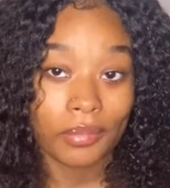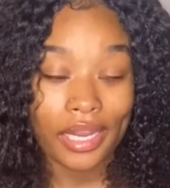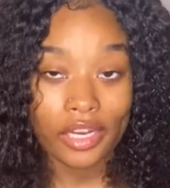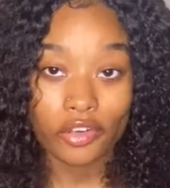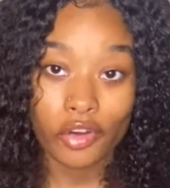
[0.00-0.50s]

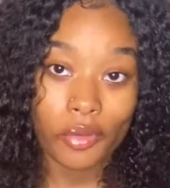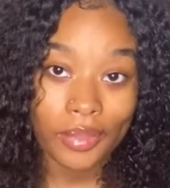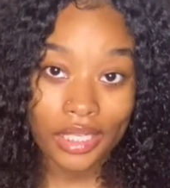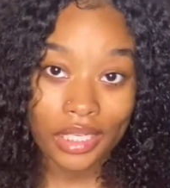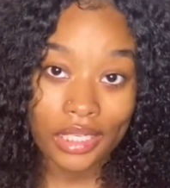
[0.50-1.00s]
hair grow
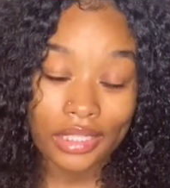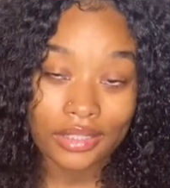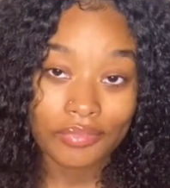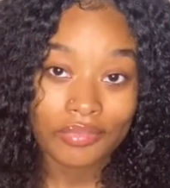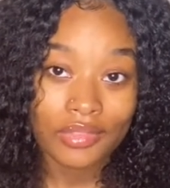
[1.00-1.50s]

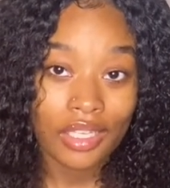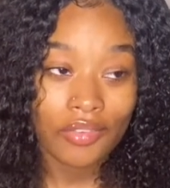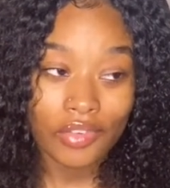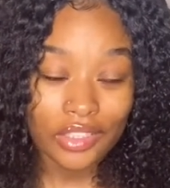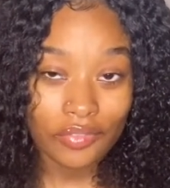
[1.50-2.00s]
because
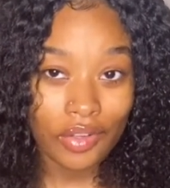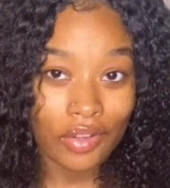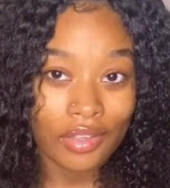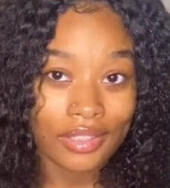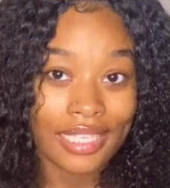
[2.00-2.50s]
First of all,